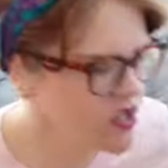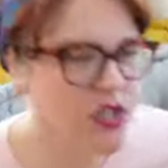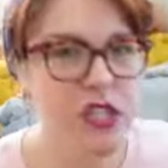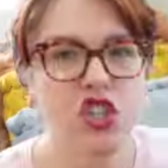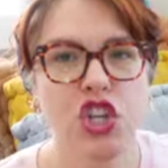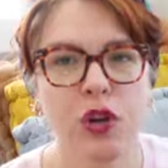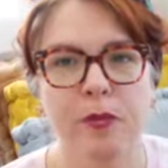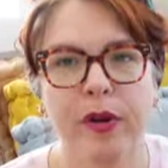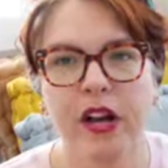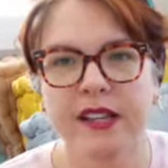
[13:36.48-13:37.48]
are the 2
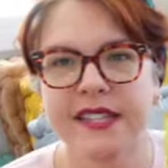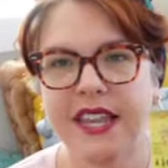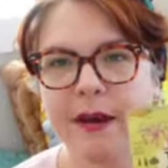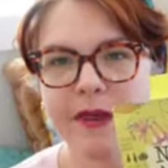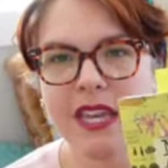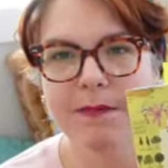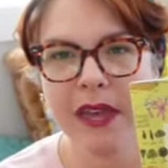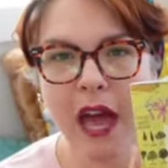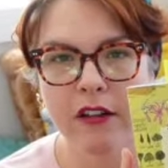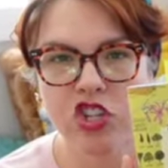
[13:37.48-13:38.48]
books that I'm
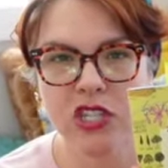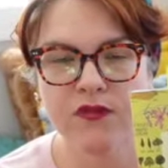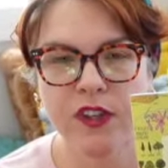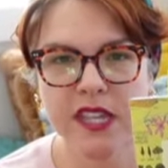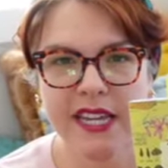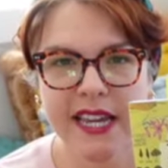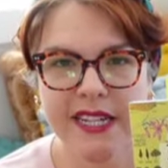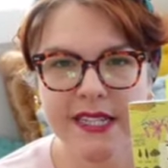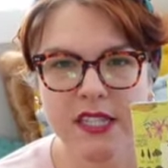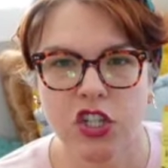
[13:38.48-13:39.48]
keeping out just for the
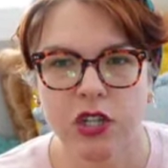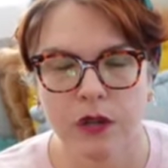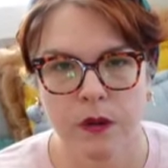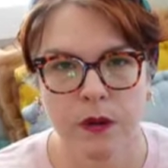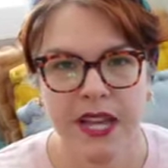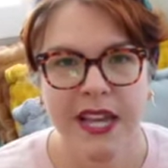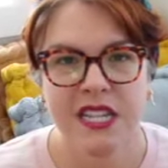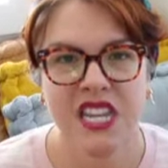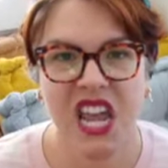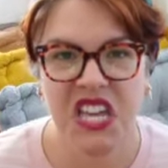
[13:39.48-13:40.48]
kids to
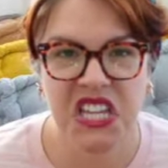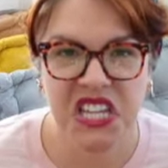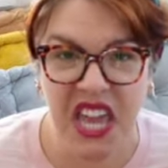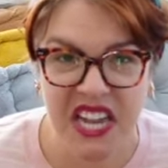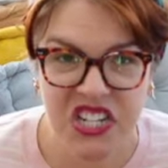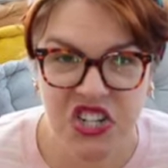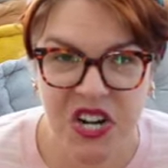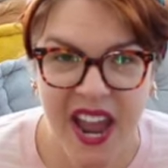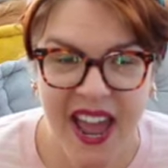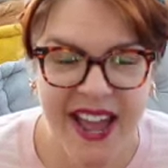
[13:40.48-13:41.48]
take a
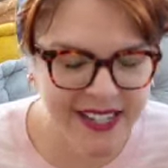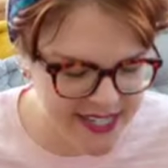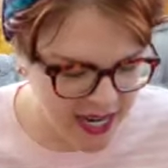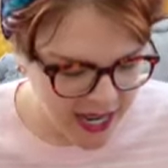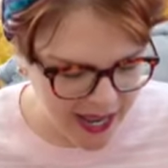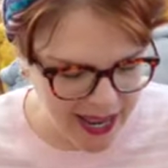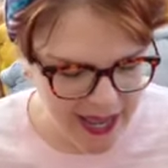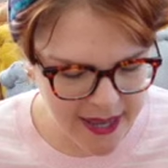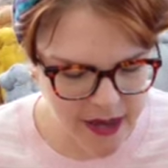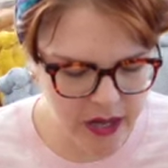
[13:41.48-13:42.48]
gander at
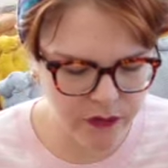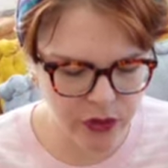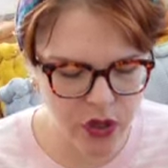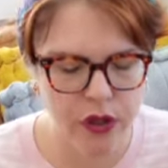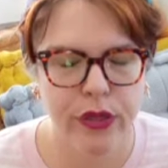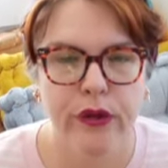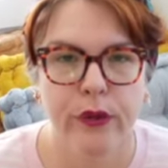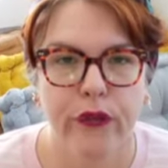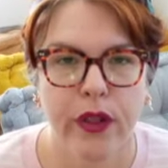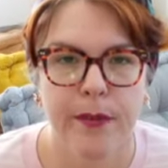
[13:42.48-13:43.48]
and kind of look through,
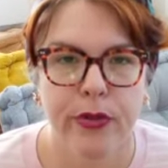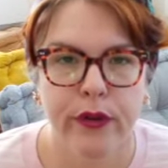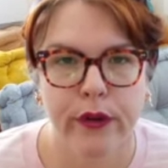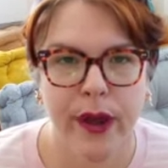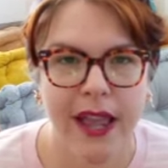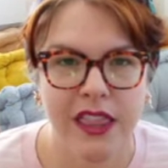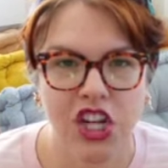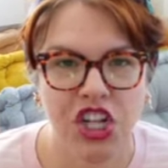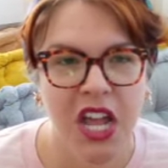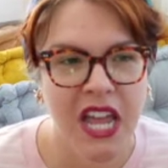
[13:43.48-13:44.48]
flip through at
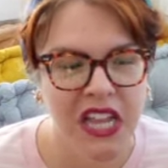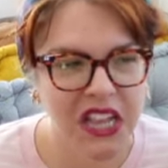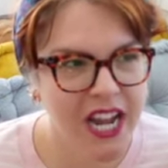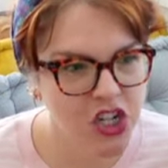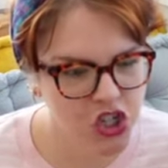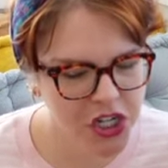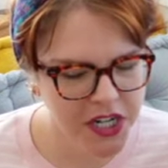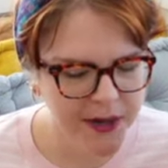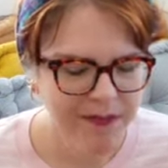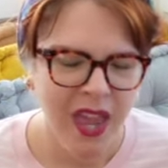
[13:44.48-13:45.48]
their
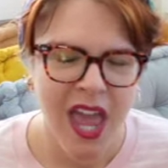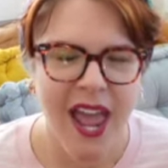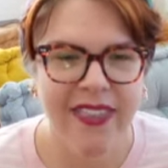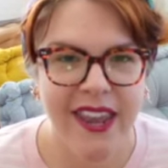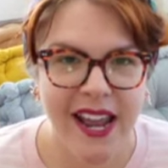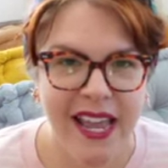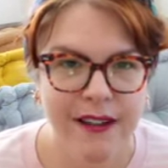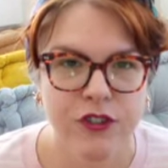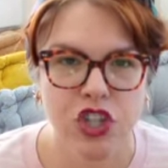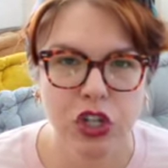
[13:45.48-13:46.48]
leisure. And then I
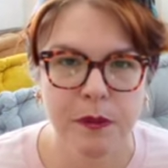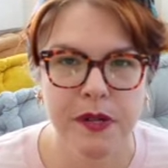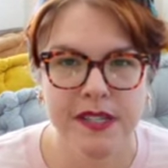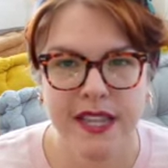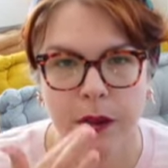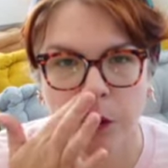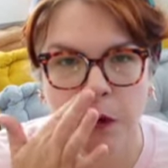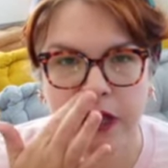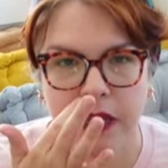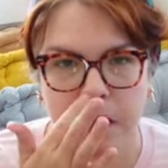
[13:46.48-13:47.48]
have 2 books that I'm
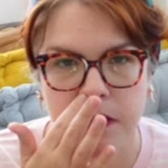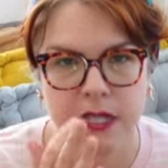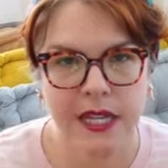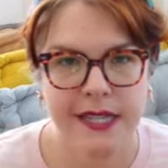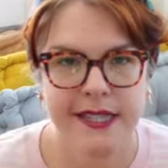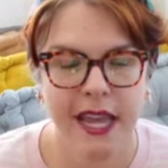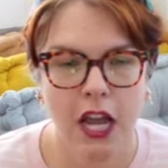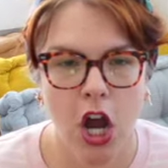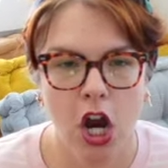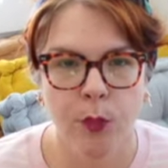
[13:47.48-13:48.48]
really using as like
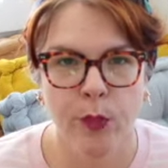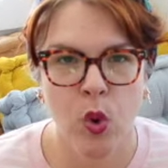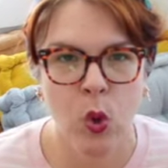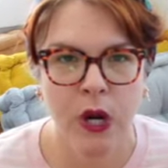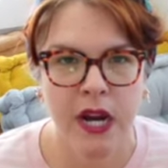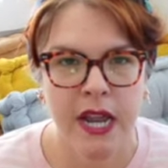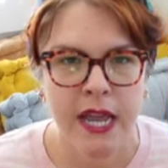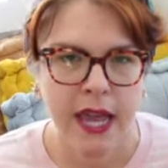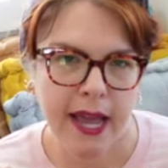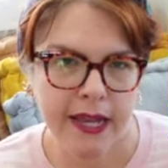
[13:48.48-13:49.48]
our more
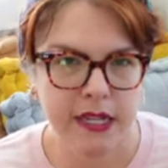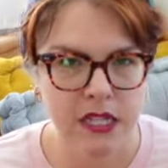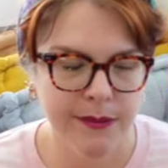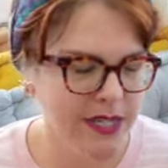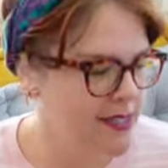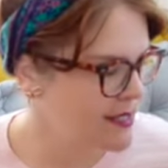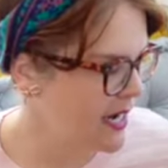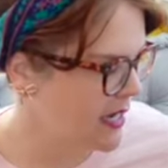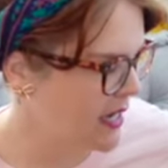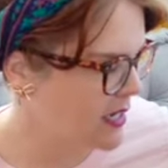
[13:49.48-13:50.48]
academic
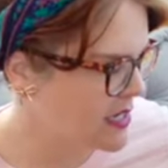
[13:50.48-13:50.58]
studying